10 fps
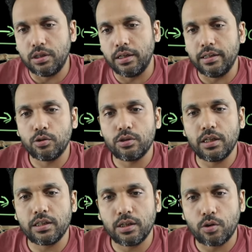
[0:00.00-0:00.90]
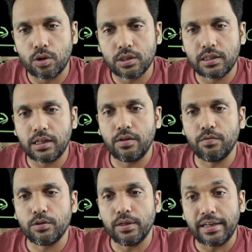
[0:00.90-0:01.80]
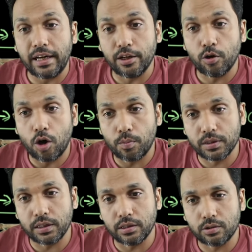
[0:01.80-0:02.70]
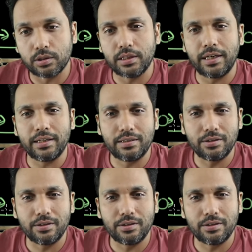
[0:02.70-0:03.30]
the dissociation constant, which will tell you how much it dissociates.